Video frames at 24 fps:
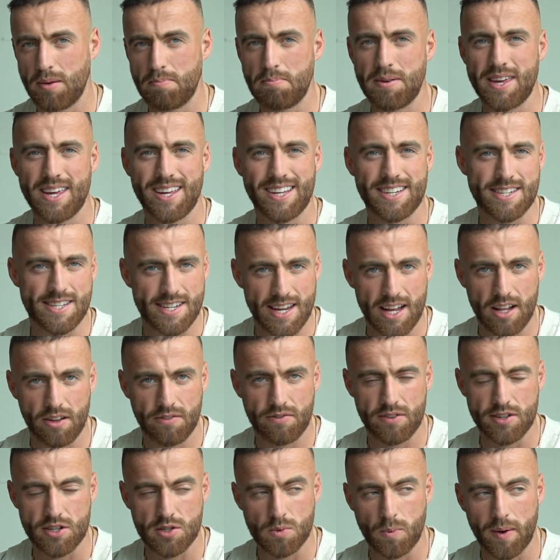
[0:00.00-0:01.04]
Being
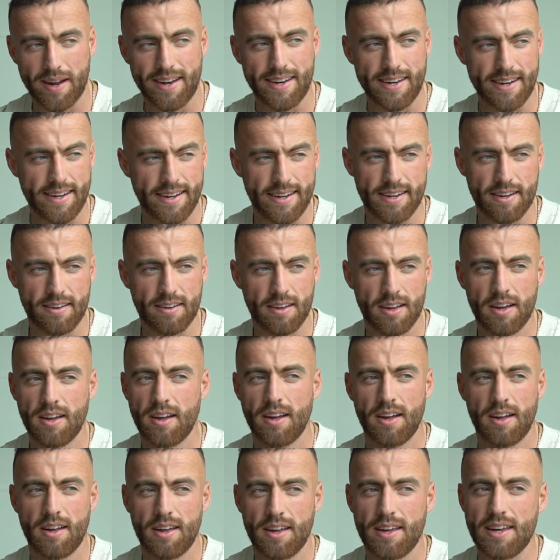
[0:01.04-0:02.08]
selfish when needed
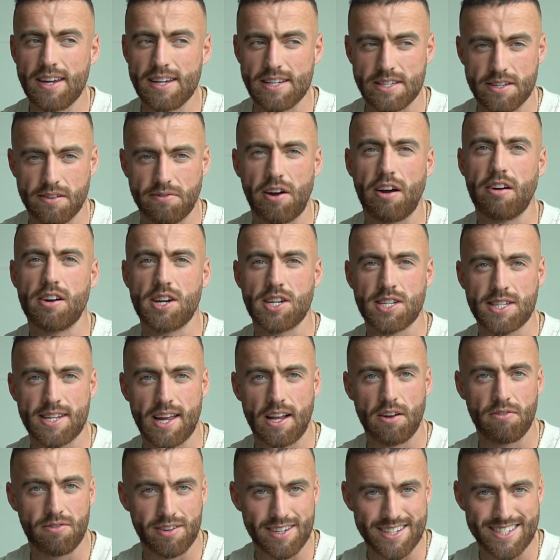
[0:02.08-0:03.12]
is a very
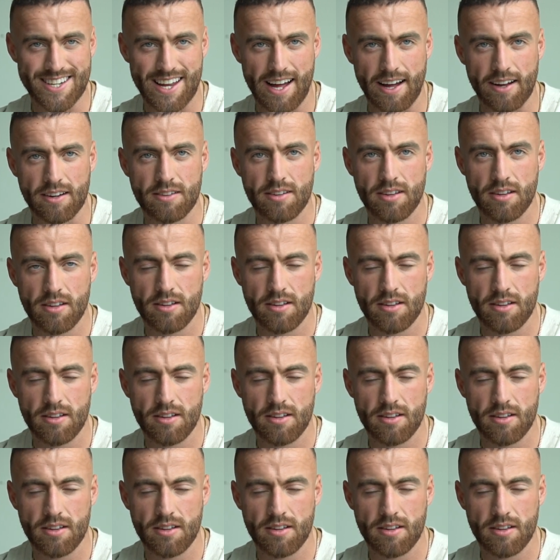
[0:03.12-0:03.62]
selfless act.